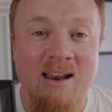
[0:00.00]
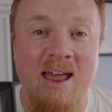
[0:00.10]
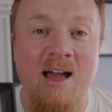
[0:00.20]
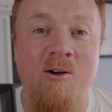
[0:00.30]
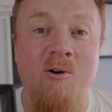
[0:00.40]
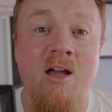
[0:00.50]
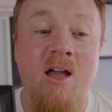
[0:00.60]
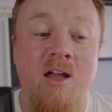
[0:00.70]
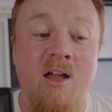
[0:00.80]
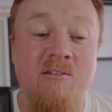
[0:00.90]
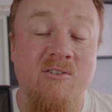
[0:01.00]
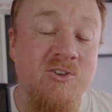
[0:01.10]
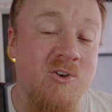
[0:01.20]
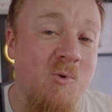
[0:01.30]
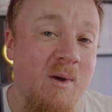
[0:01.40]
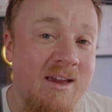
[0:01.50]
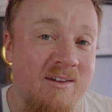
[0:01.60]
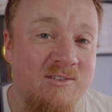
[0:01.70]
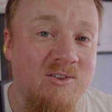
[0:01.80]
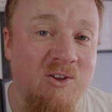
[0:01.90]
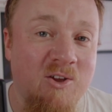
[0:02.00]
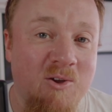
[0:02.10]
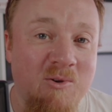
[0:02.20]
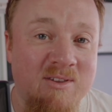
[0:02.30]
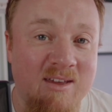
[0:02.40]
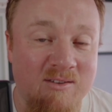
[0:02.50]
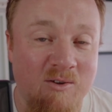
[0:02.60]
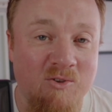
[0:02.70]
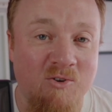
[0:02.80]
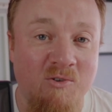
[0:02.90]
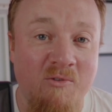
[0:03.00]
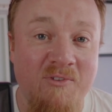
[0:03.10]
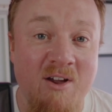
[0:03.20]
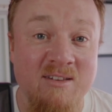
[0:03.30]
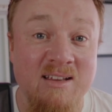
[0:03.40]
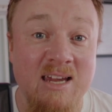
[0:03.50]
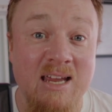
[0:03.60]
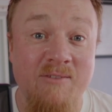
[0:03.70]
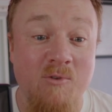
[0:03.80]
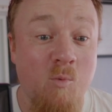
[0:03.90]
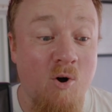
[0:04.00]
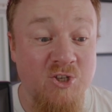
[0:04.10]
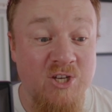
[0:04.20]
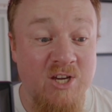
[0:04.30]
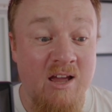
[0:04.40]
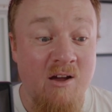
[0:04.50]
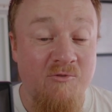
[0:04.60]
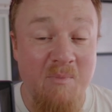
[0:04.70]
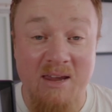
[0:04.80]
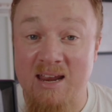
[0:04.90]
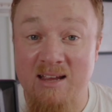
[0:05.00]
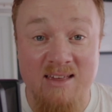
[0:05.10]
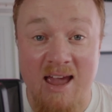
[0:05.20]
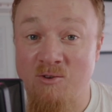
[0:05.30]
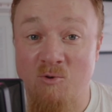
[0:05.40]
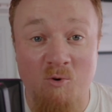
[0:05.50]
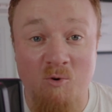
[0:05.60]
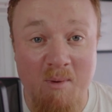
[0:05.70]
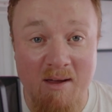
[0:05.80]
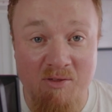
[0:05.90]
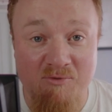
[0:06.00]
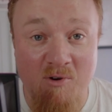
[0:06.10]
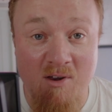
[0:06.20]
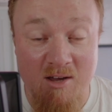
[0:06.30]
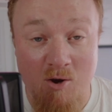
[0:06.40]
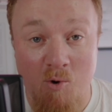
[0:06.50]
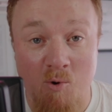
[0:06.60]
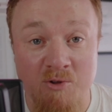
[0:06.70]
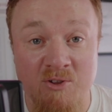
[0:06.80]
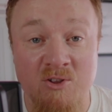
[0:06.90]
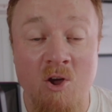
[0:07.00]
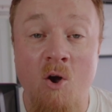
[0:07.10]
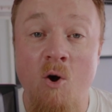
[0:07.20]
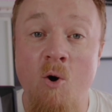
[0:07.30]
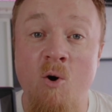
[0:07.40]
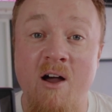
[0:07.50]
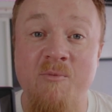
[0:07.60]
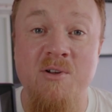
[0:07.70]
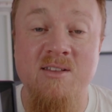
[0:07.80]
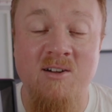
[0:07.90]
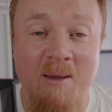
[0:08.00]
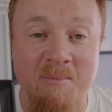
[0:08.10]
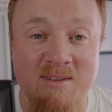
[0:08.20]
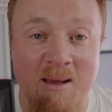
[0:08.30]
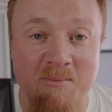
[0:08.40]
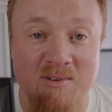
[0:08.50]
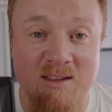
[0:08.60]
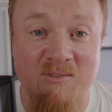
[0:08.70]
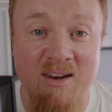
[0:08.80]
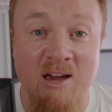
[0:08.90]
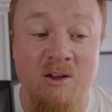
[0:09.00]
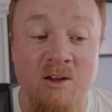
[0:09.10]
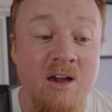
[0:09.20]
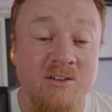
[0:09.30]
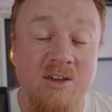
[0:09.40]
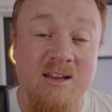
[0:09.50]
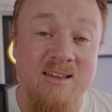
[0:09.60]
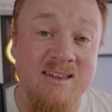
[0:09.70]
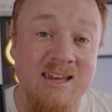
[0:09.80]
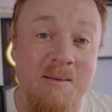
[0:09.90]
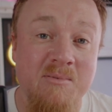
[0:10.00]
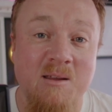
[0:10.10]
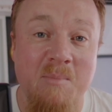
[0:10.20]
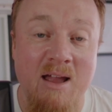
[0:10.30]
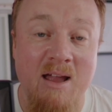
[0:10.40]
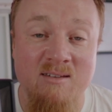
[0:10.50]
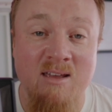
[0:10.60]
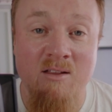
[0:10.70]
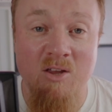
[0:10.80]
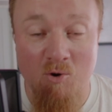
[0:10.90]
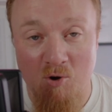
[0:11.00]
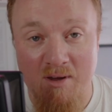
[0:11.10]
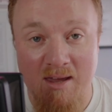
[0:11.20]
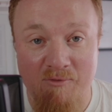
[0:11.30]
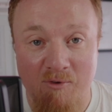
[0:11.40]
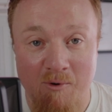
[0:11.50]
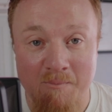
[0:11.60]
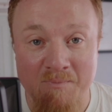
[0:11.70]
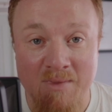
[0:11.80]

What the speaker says: Now, there are two ways to use this tutorial. Firstly, you can either watch it from beginning to end all the way through like a course, or I've put timestamps on this video so you can skip to the bits that you're looking for.